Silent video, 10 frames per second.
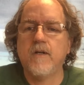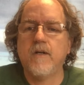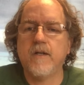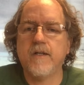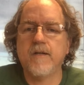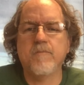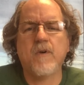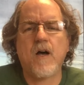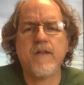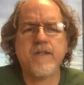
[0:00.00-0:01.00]
And again,
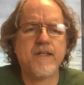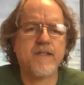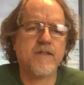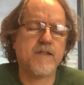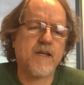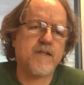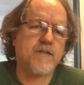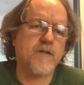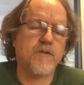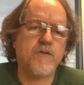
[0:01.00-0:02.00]
all these things in the test,
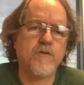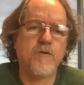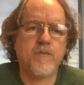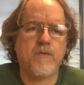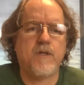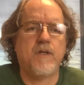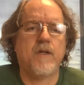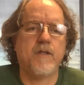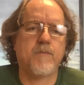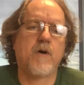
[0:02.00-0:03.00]
assume
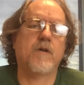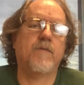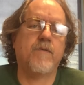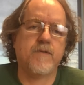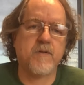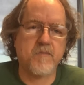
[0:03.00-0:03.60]
it's part of some